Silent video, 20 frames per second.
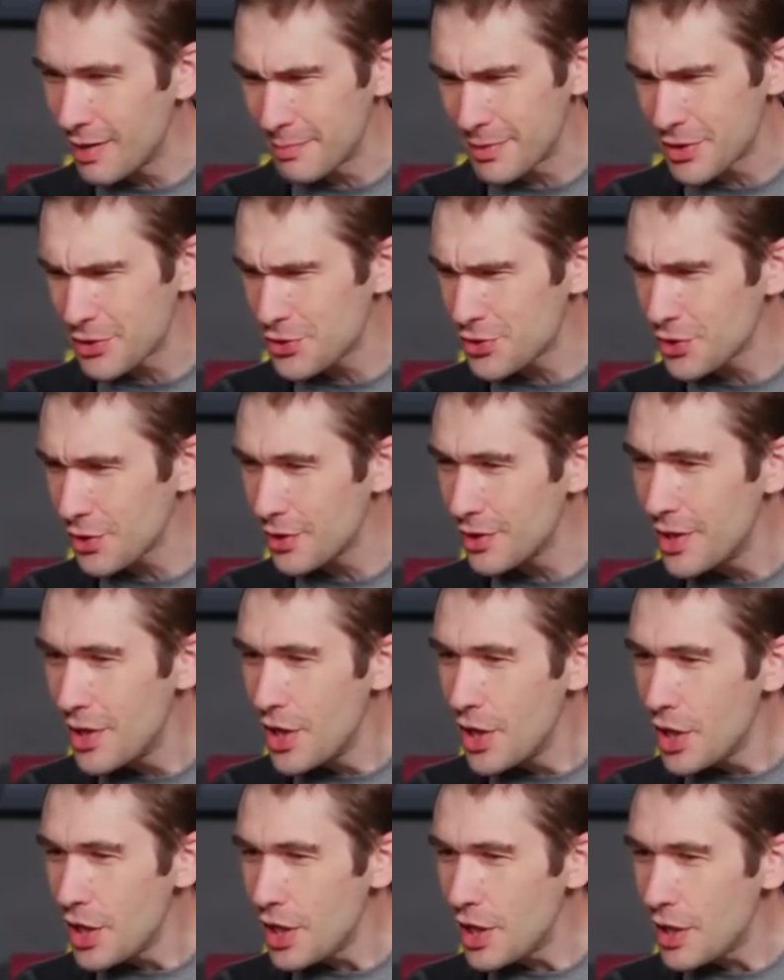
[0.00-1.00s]
I'm not sure
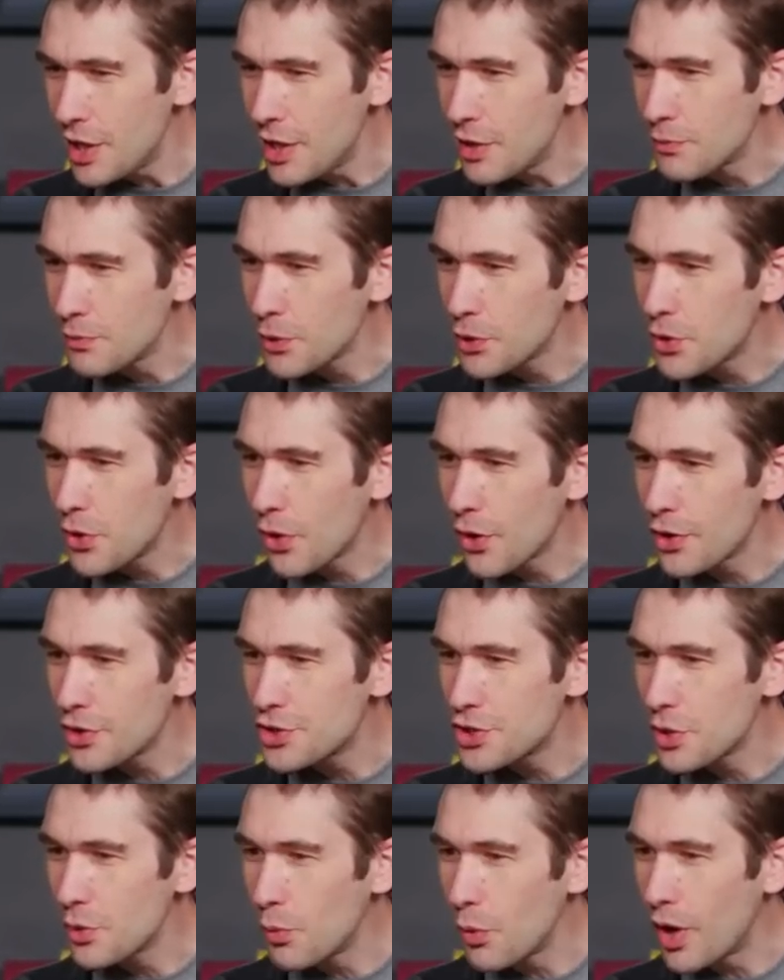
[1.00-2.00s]
in
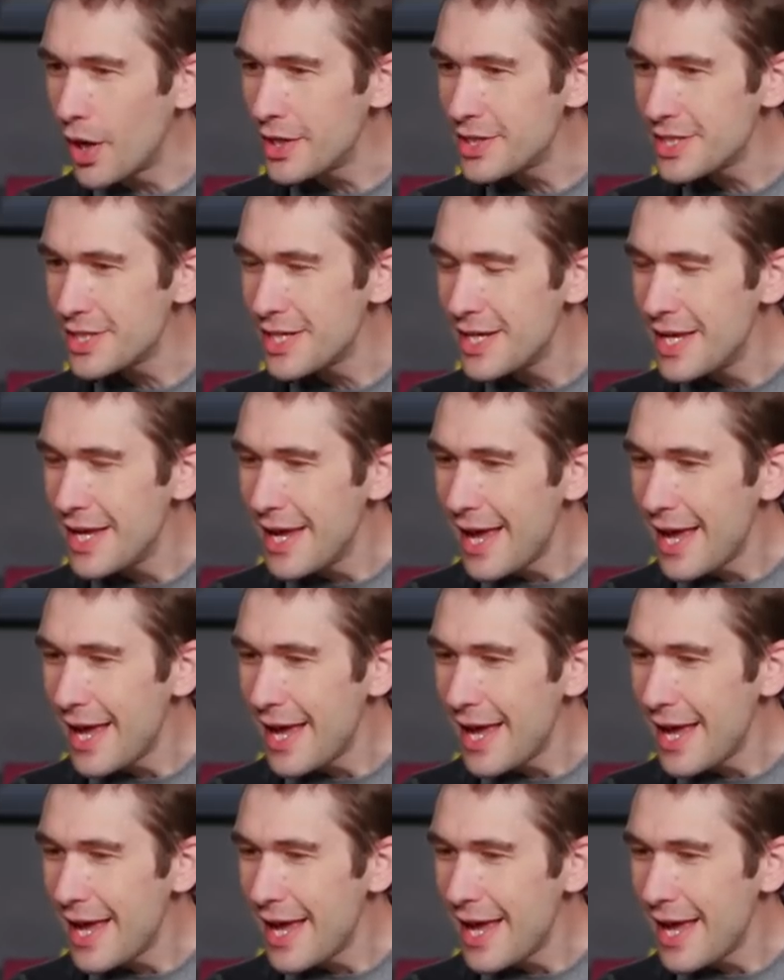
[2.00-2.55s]
regard to what.